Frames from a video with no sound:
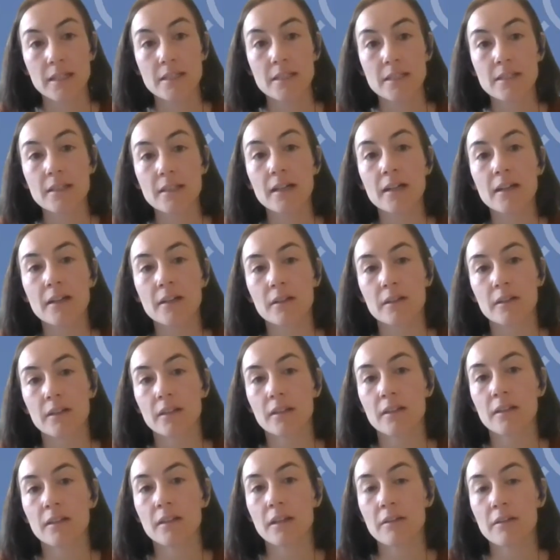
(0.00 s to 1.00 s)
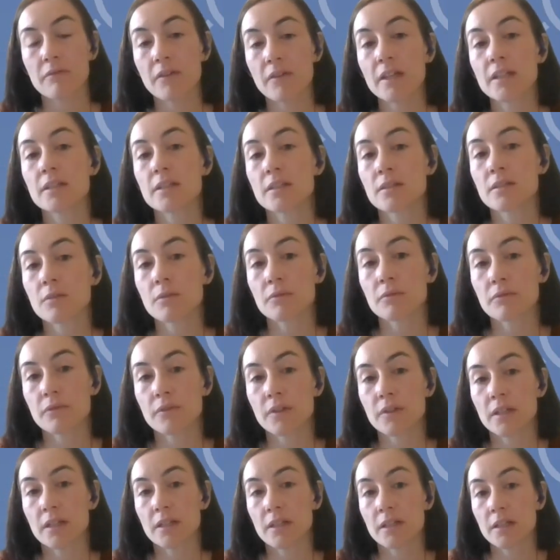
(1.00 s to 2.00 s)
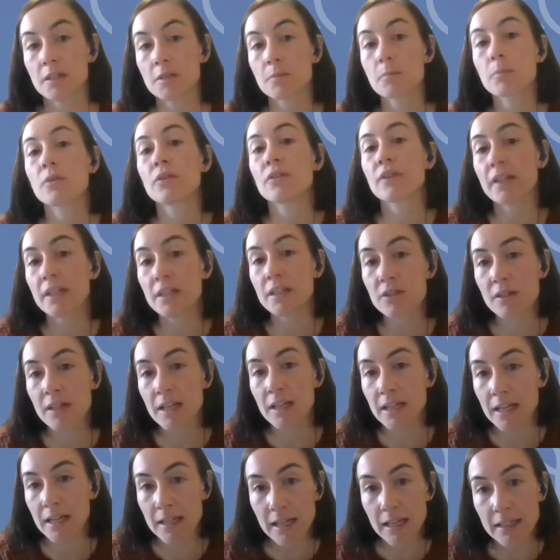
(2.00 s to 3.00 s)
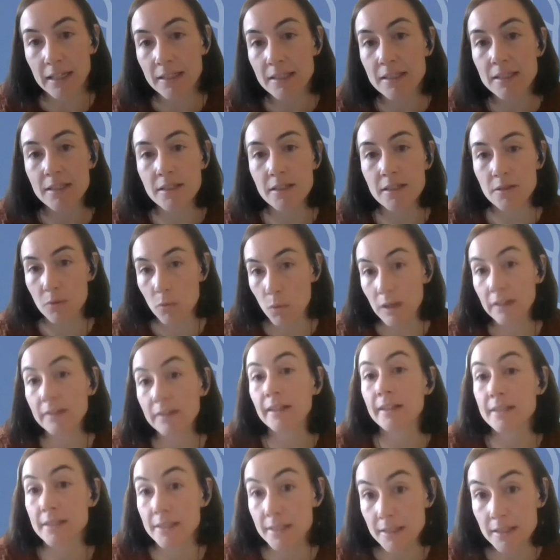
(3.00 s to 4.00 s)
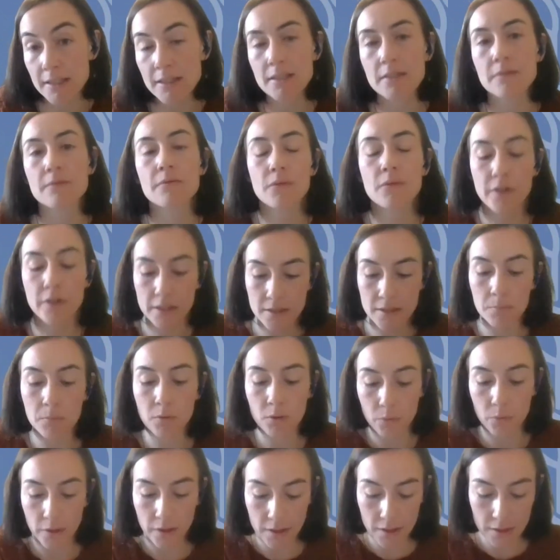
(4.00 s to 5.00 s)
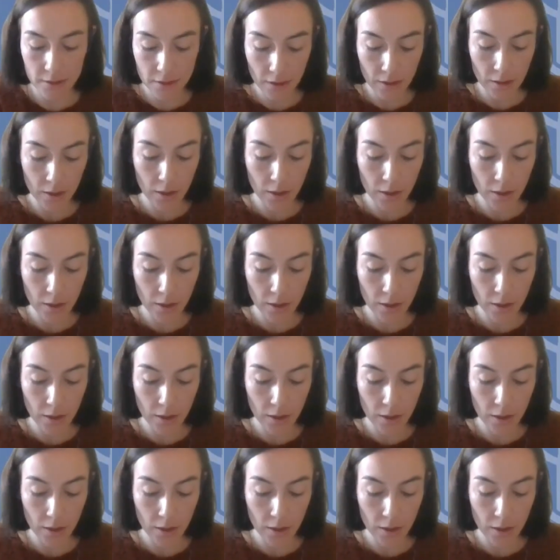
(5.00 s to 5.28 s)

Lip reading: start in a phase of exploration and analysis, what exists, for example, with this